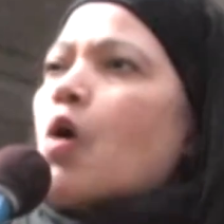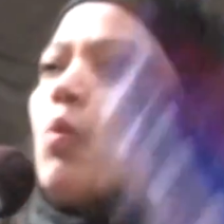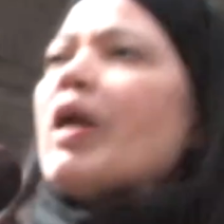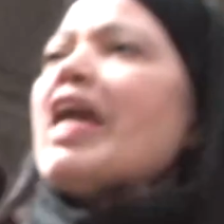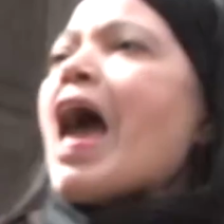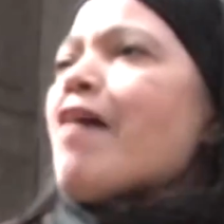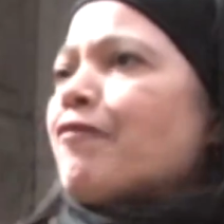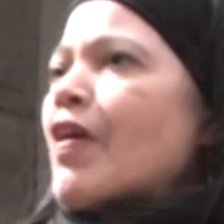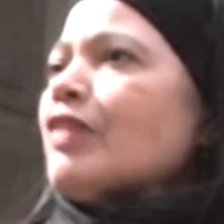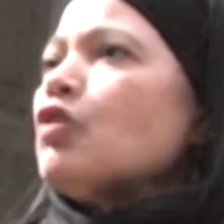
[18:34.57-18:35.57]
We have
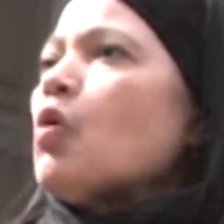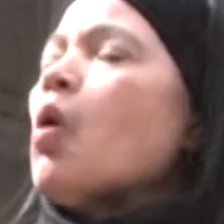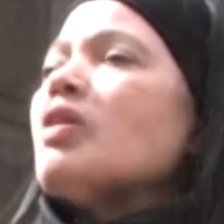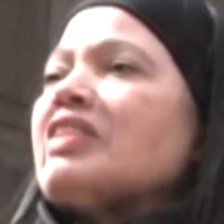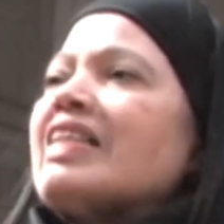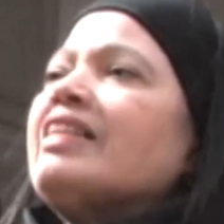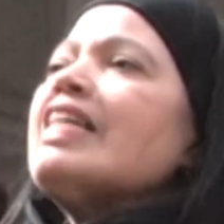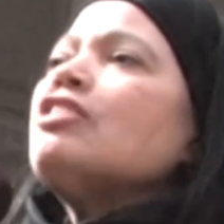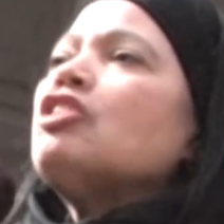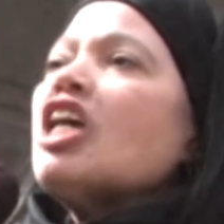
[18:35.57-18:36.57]
federal courts that
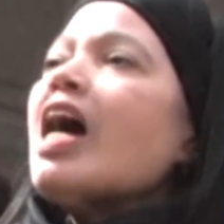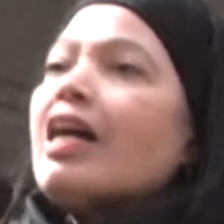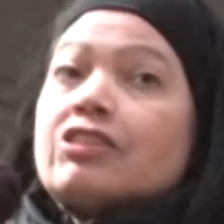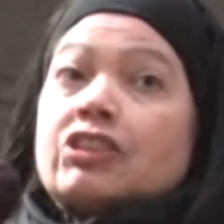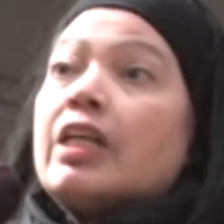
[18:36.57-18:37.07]
this judge